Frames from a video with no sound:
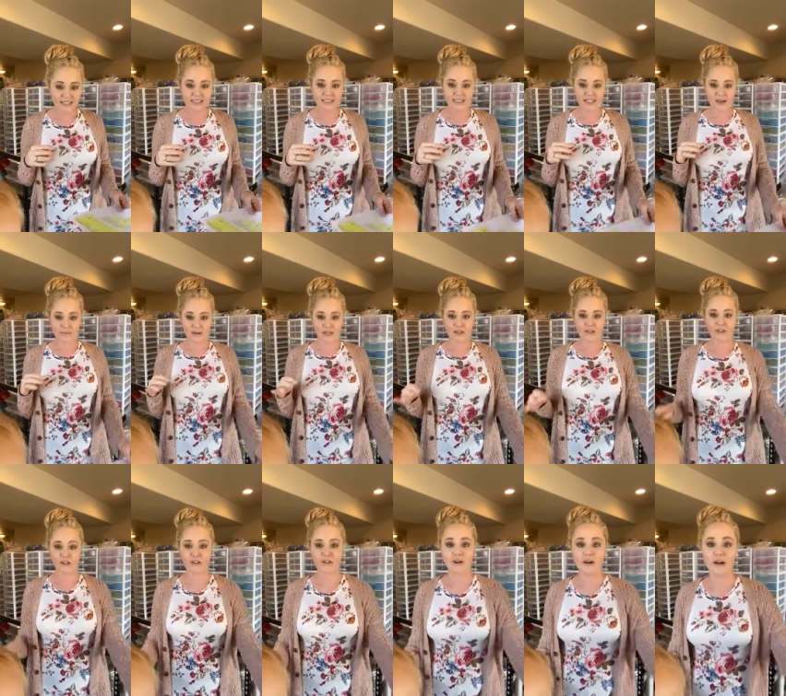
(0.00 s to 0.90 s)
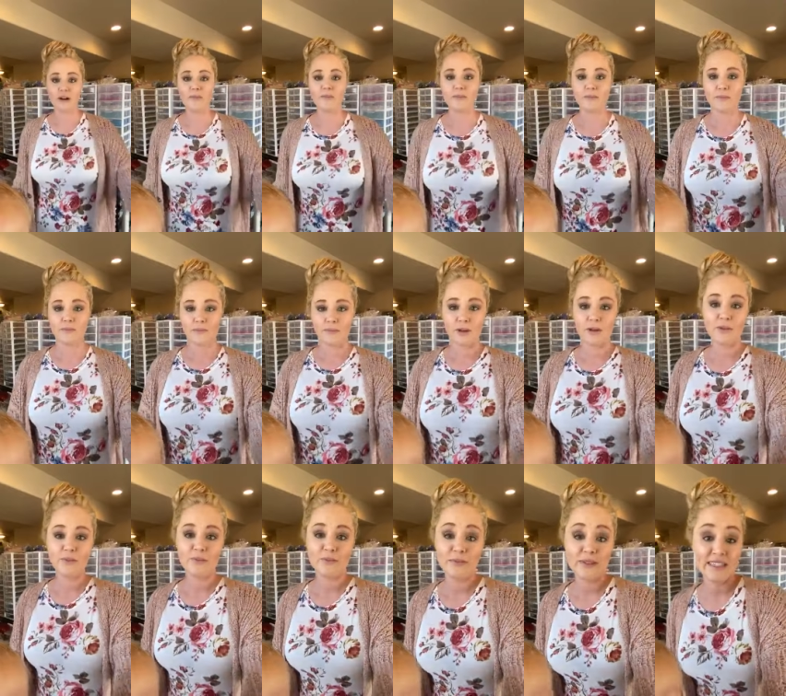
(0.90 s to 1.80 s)
it's coming through. Oh, oh,
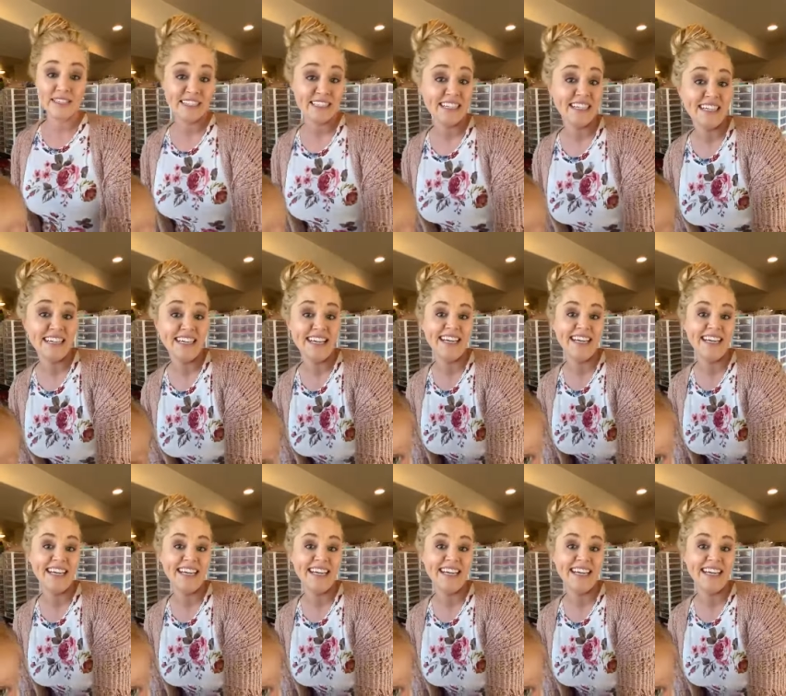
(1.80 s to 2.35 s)
sorry.